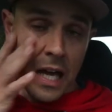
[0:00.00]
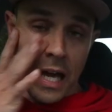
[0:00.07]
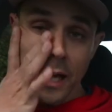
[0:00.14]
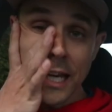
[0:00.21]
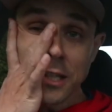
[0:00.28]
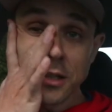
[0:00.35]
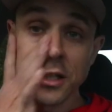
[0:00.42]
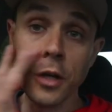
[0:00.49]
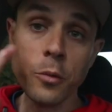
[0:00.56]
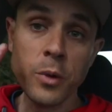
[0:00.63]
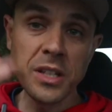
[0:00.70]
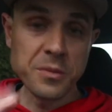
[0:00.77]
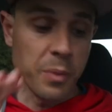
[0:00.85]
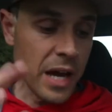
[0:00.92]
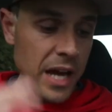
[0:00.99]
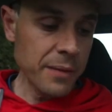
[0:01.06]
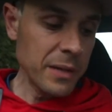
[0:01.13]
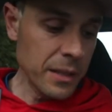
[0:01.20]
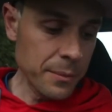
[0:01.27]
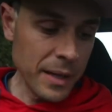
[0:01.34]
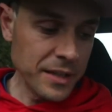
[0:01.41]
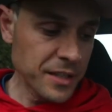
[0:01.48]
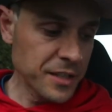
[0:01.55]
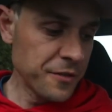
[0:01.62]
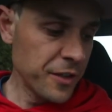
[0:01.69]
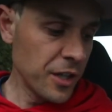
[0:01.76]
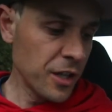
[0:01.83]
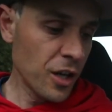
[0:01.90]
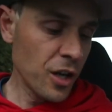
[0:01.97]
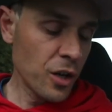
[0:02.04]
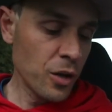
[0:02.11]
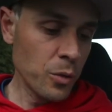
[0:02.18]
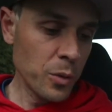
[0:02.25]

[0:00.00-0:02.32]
I guess, you know, what inspired me to make this video